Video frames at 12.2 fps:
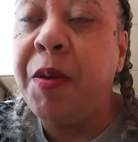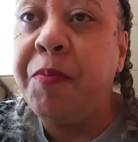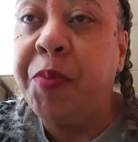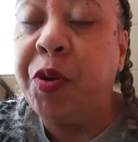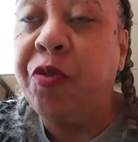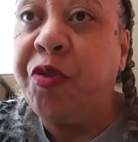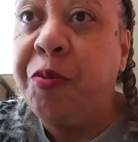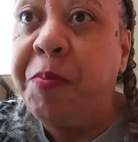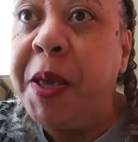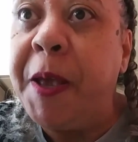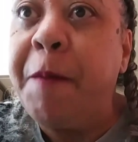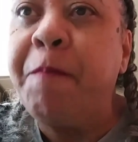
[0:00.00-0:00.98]
Beautiful
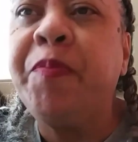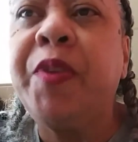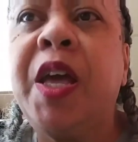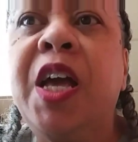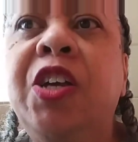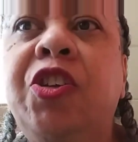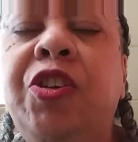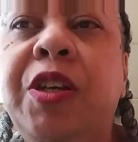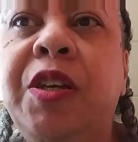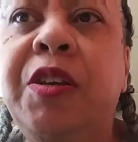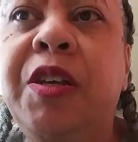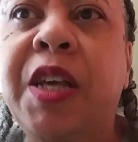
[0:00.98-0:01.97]
Me,
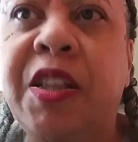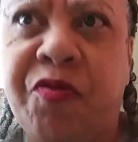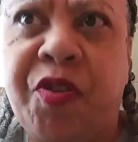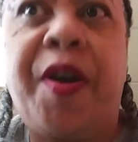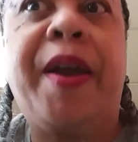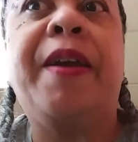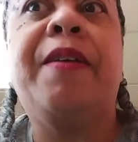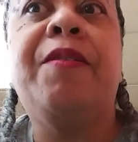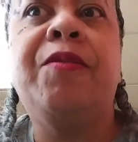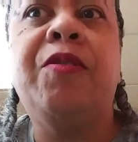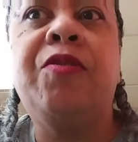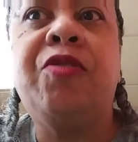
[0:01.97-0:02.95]
she gets very
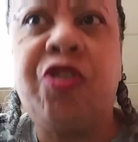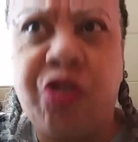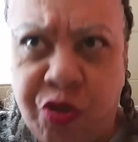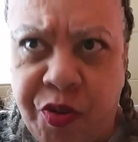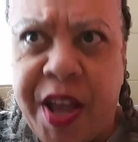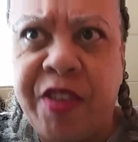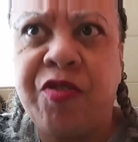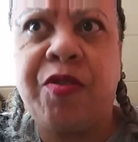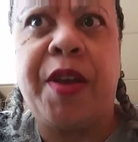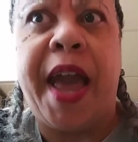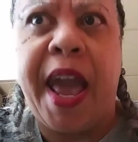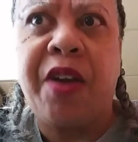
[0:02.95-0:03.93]

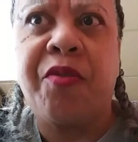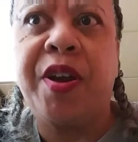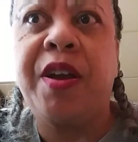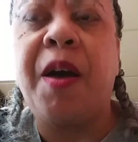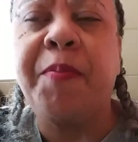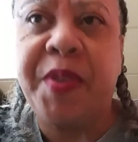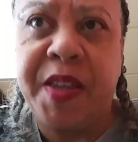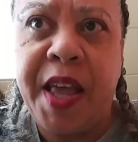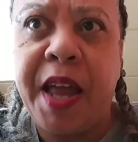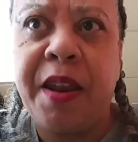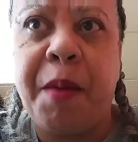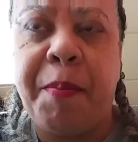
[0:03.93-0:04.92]
distressed, angry,
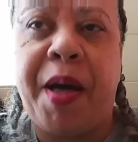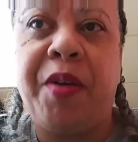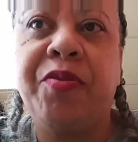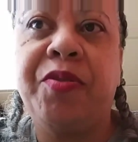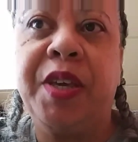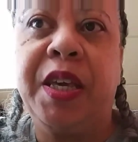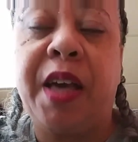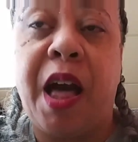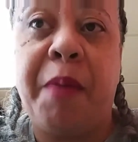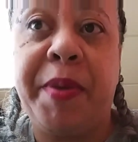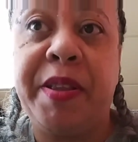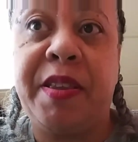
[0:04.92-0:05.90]
upset about the
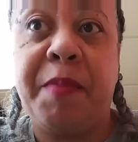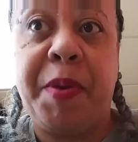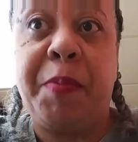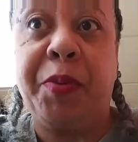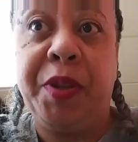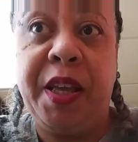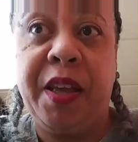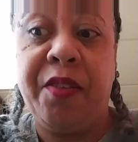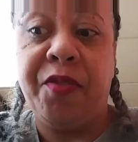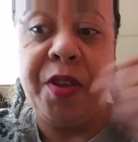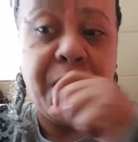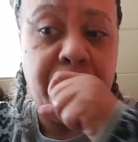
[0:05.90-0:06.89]
comments that people leave.